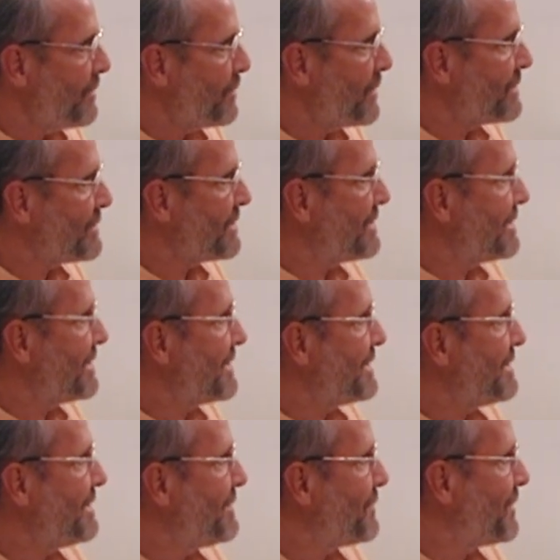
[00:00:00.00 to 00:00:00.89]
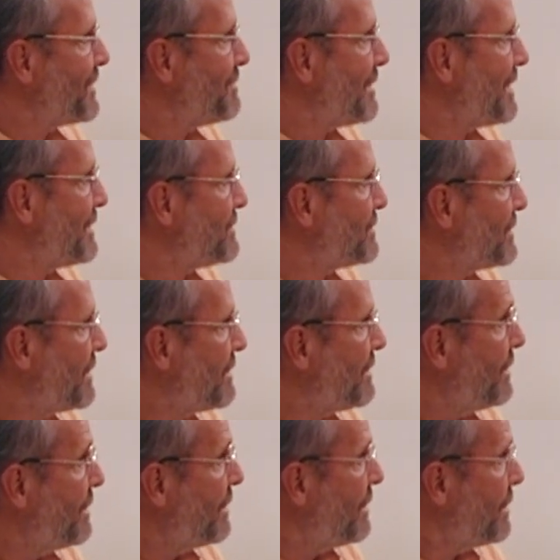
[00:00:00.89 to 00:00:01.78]
Recently, one man
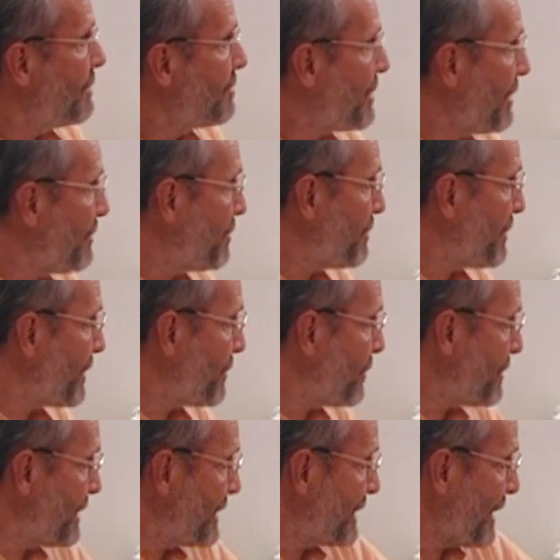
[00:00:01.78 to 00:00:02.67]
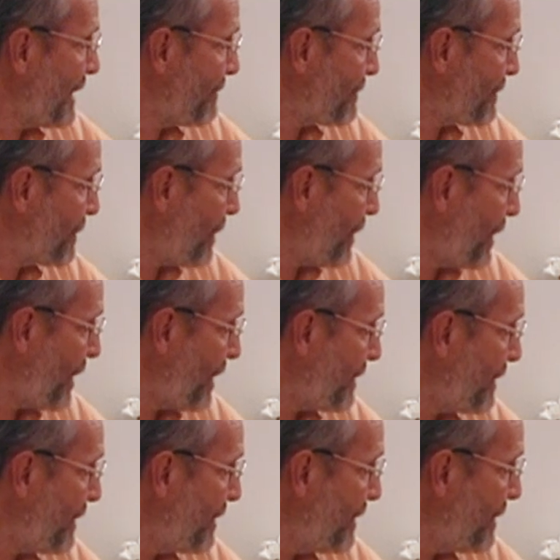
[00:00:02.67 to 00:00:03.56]
said, Prabhupada only gave
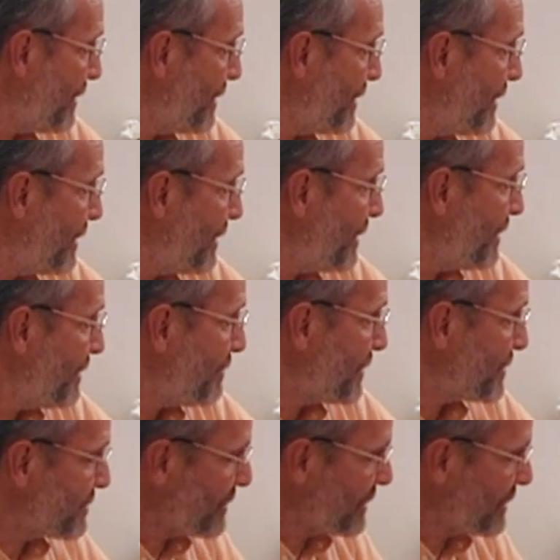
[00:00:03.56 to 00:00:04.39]
God. But